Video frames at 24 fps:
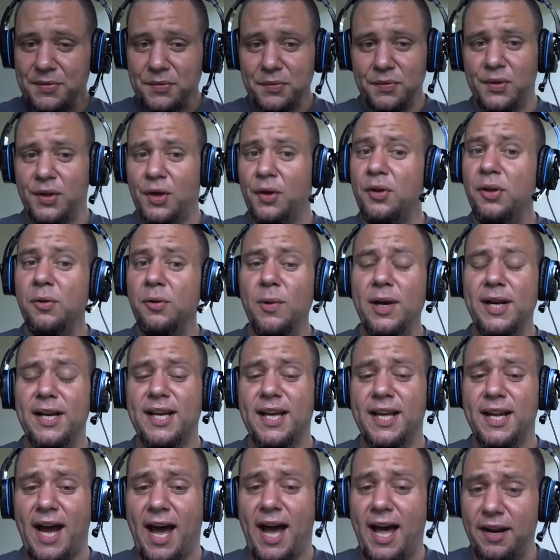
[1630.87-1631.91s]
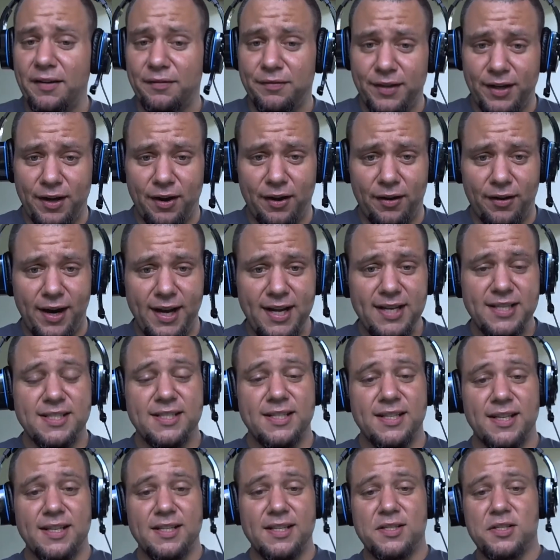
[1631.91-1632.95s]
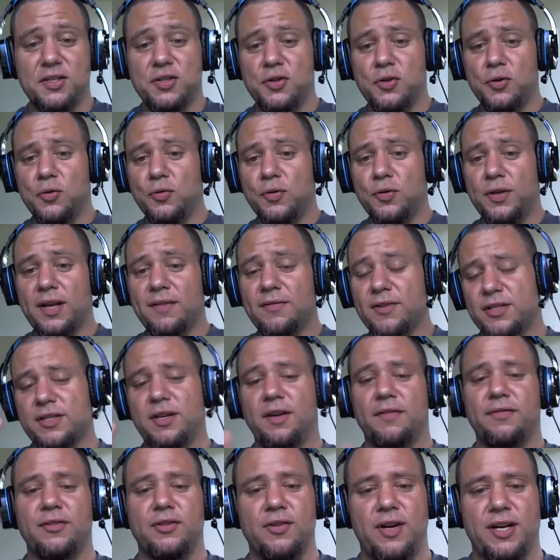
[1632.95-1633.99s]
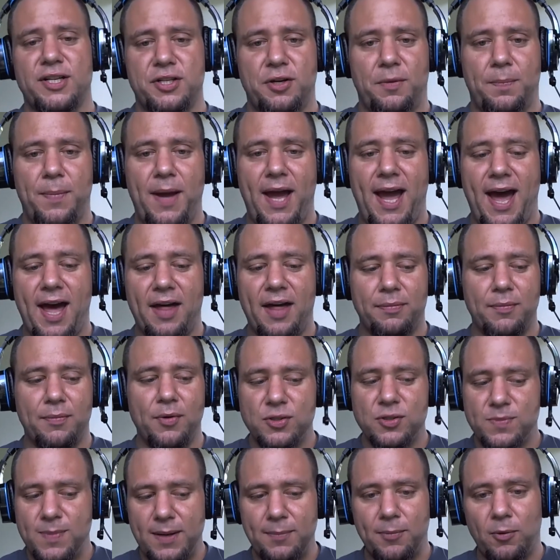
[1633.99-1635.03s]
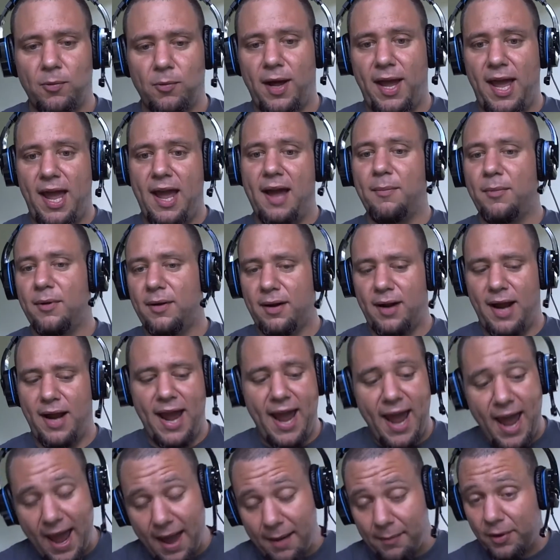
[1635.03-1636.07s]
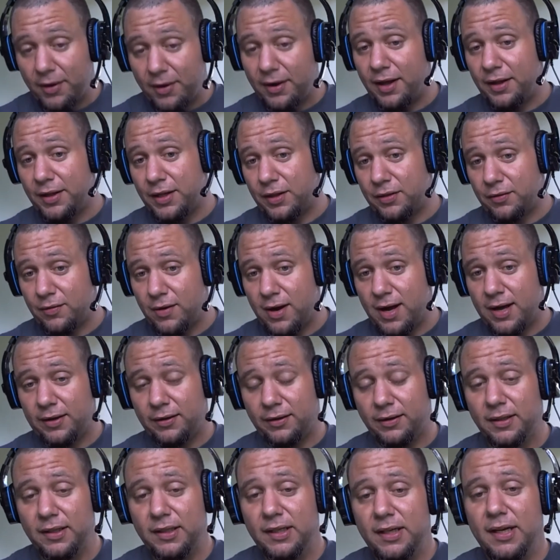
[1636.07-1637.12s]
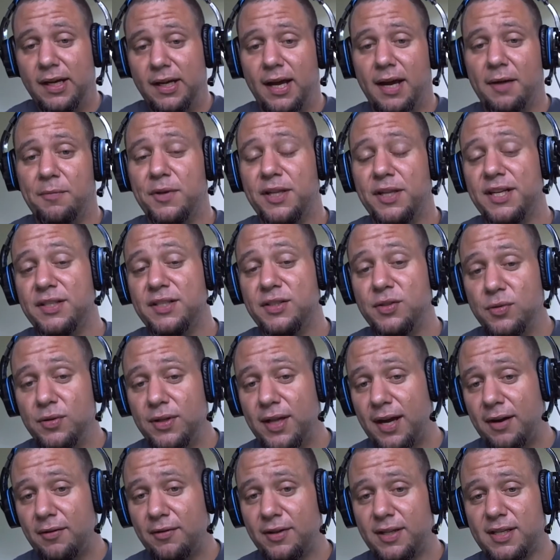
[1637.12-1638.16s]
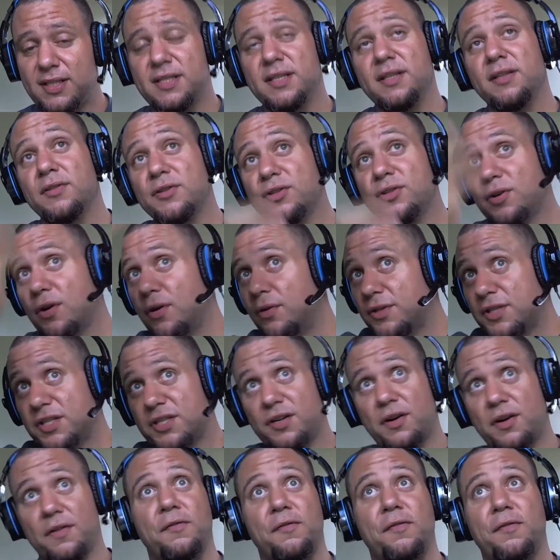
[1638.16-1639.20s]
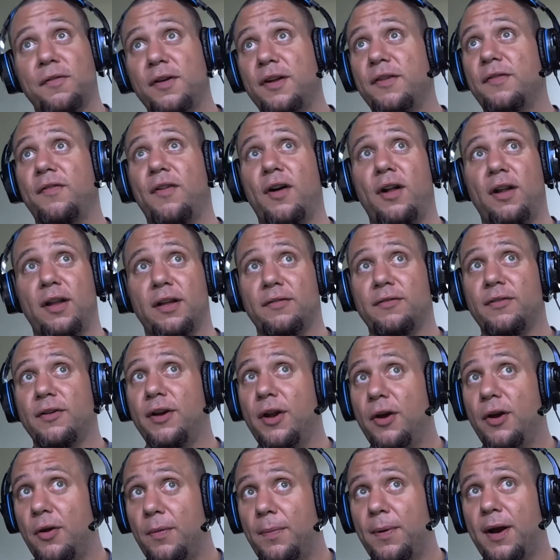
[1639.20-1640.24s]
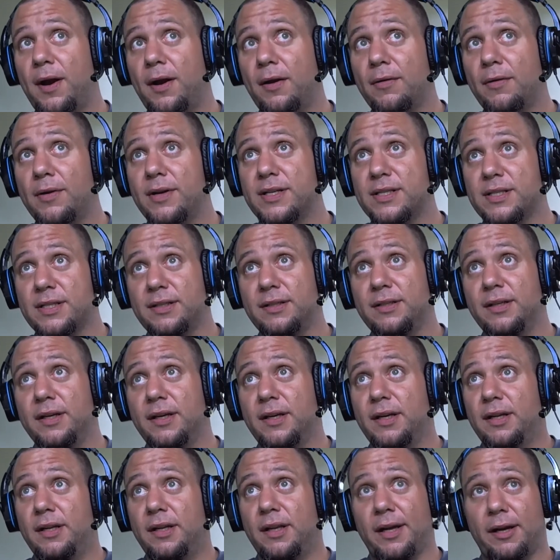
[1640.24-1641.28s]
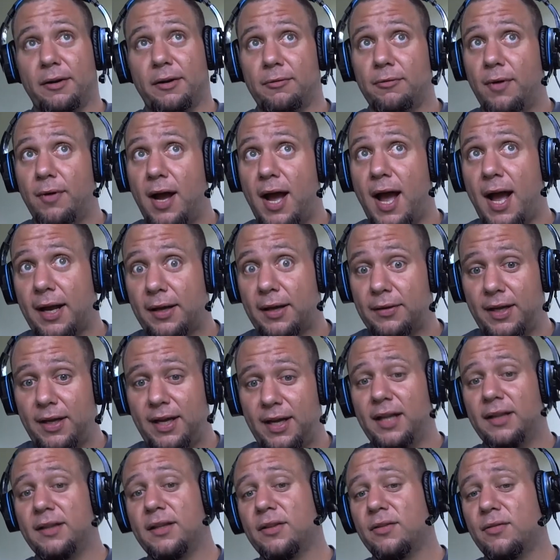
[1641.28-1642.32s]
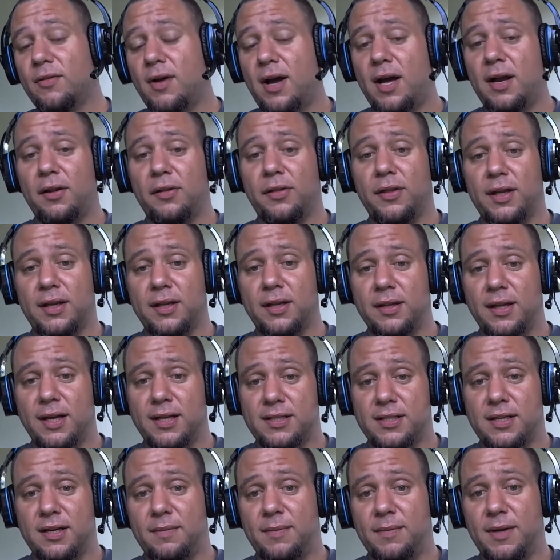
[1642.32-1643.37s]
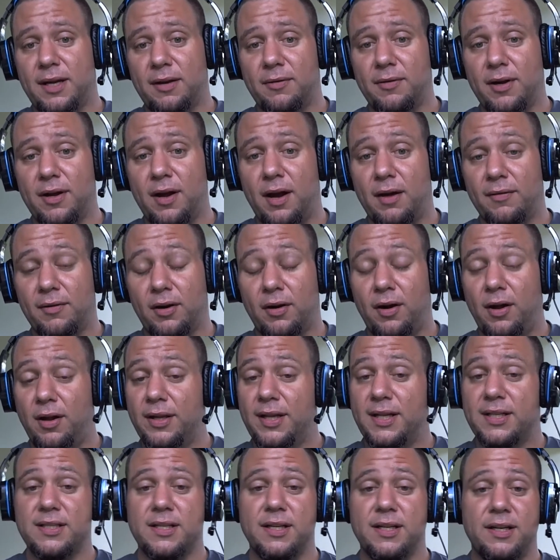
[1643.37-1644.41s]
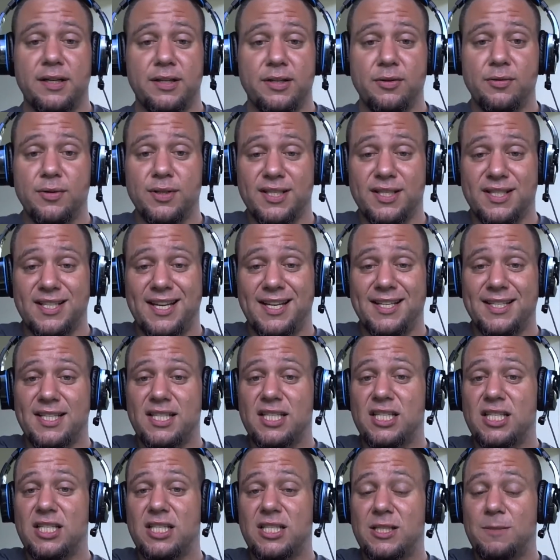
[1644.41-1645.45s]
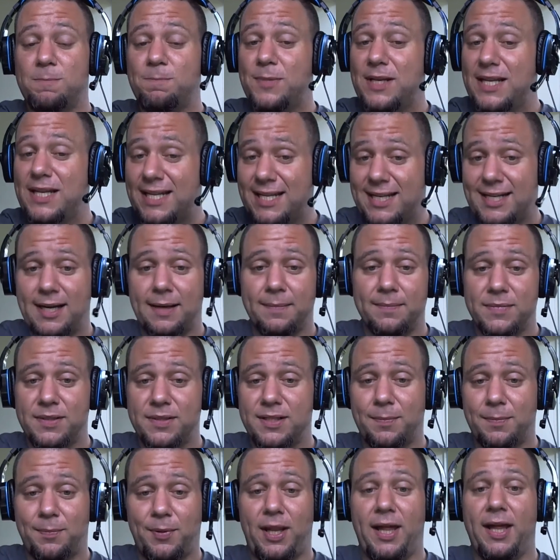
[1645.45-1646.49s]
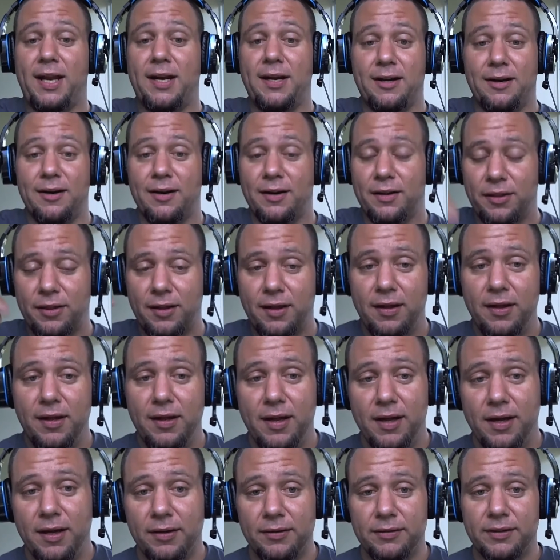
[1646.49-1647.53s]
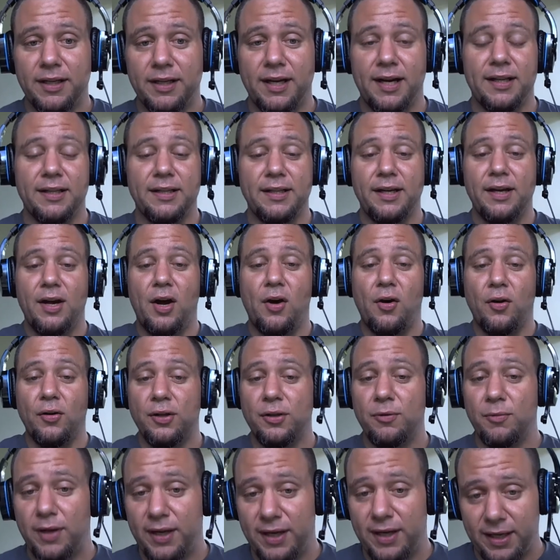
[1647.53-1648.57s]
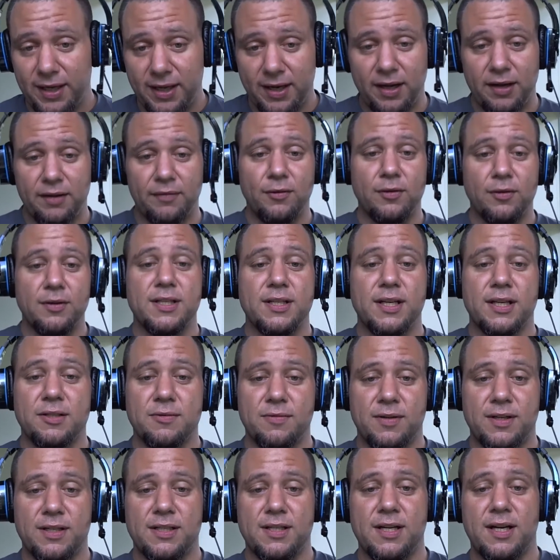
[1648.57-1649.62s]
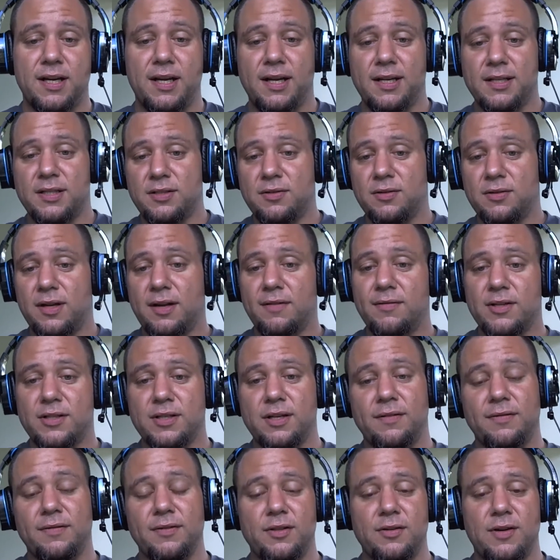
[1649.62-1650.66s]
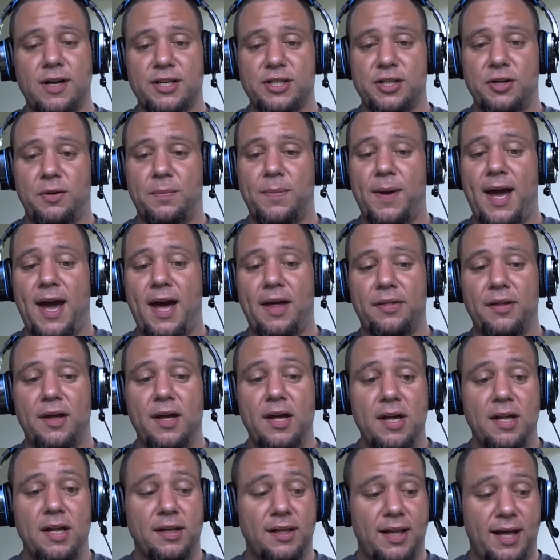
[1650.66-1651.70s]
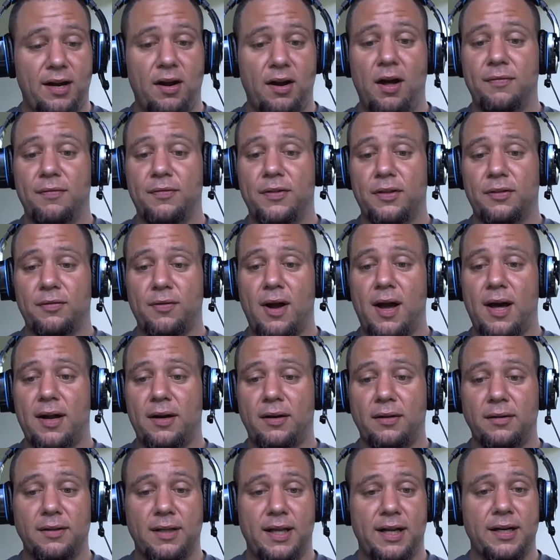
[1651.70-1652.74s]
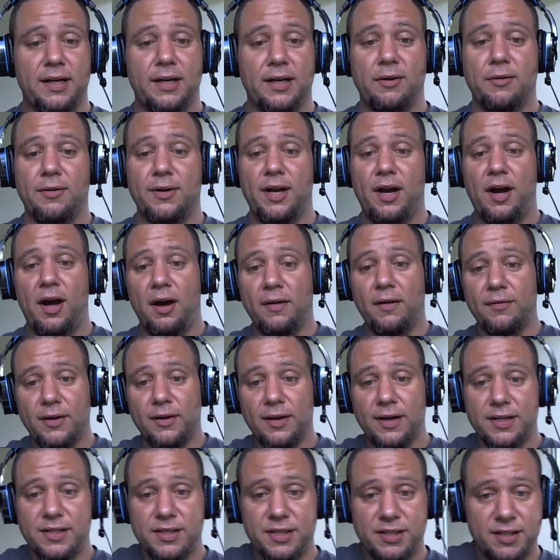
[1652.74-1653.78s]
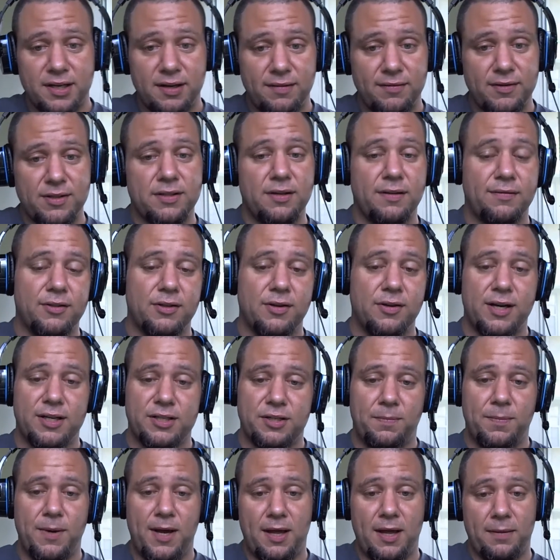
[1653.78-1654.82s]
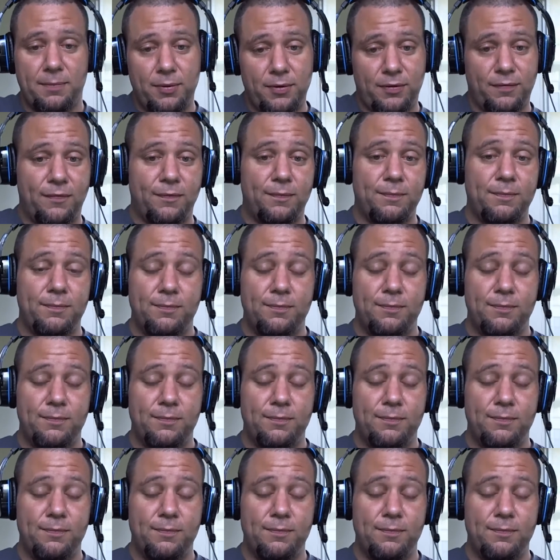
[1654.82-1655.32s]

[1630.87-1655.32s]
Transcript: the only way to get out of VRS is to give yourself a directional path. Most people will hammer hammer down the throttle and when they do that, when they see their drone just start free falling for no apparent reason, like a rock, they hit the throttle thinking that's going to make it recover. All that's going to do is speed it up to planet Earth. Okay. The only way to get out of vortex ring state is to give yourself a directional path. Let off the throttle, let it go into hover, and just give yourself a directional path. Put